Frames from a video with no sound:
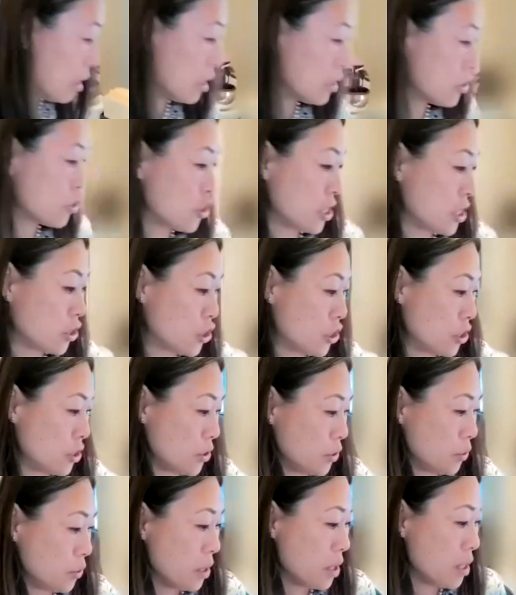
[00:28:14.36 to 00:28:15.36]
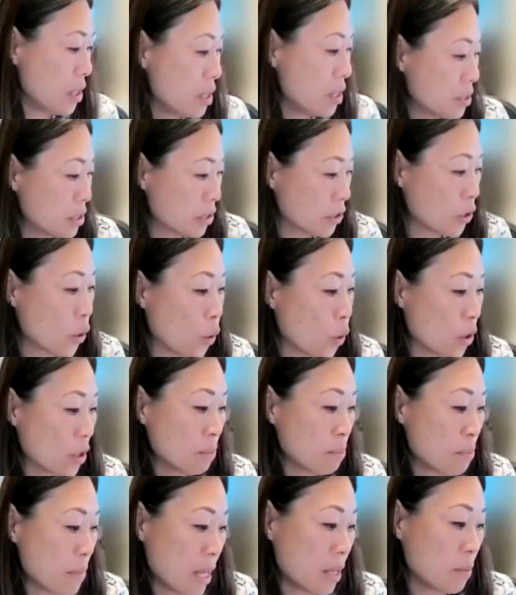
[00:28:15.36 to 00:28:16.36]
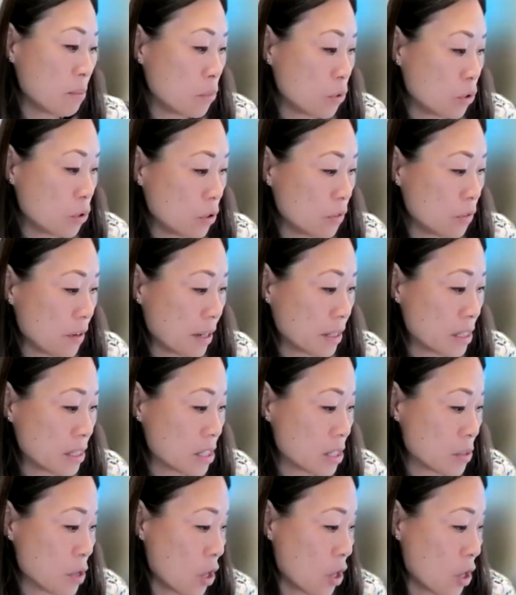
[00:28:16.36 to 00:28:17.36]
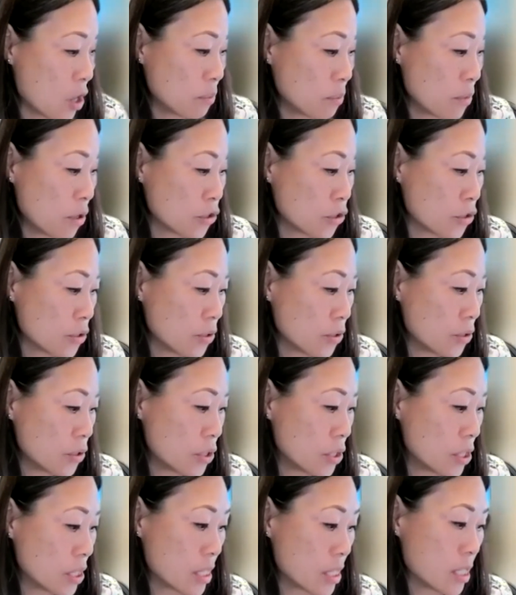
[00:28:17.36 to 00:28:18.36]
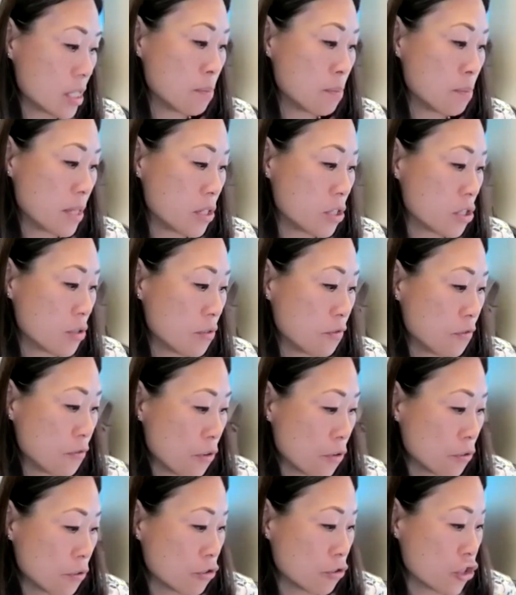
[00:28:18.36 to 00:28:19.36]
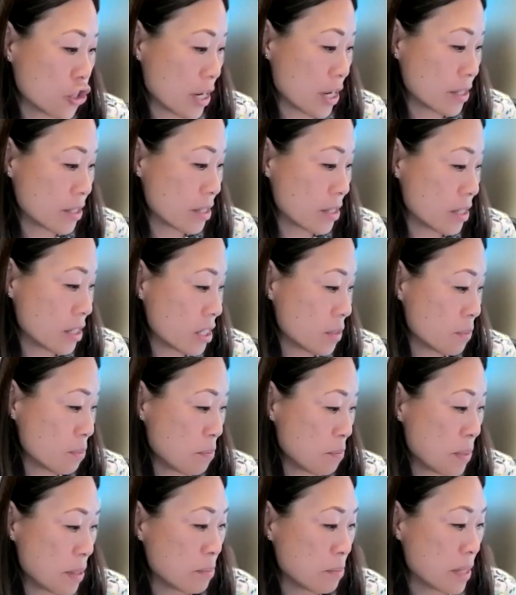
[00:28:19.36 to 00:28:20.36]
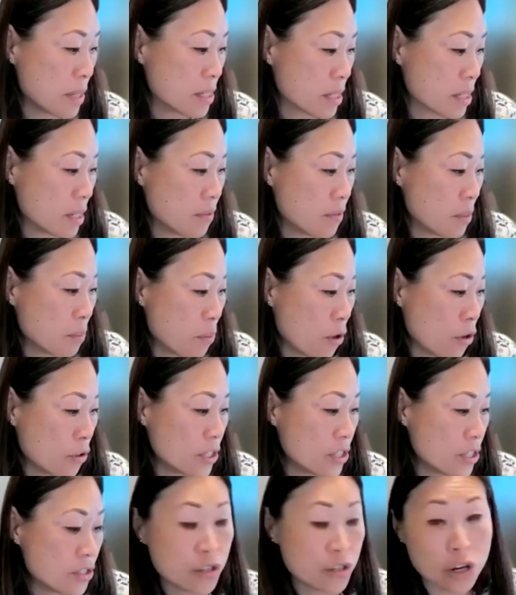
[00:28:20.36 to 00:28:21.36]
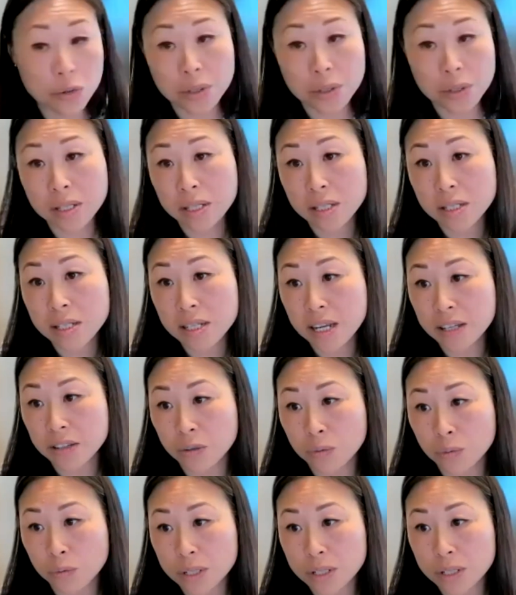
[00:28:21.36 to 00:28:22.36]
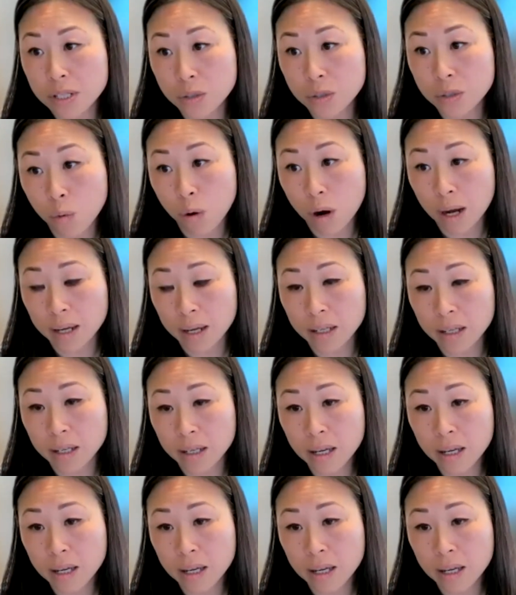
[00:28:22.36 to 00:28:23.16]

G2. The court may move on its own motion to dismiss to further justice, but must give the parties notice and state the reasons why.